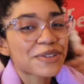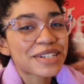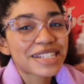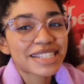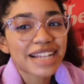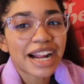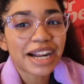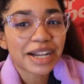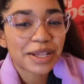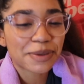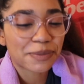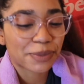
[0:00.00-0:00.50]
We're
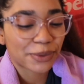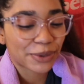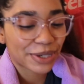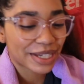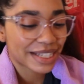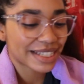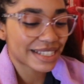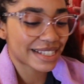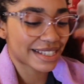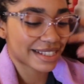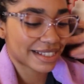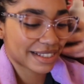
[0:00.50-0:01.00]
starting,
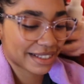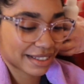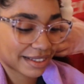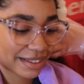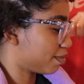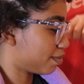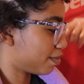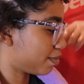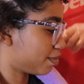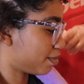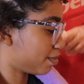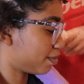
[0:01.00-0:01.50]
boys.
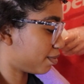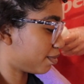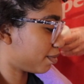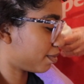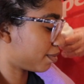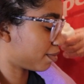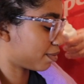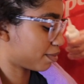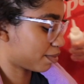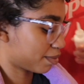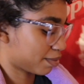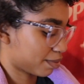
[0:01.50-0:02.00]
So like,
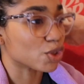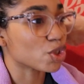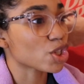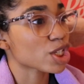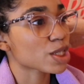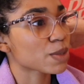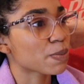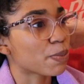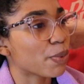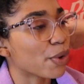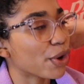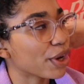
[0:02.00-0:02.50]

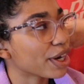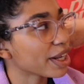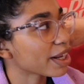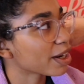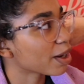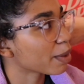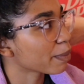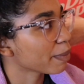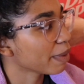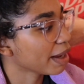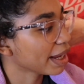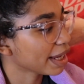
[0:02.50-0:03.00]
just put it
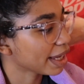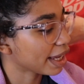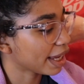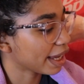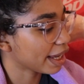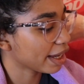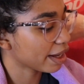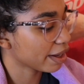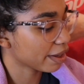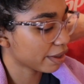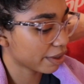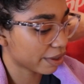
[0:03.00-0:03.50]
on my
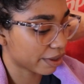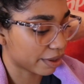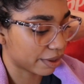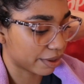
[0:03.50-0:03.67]
hair.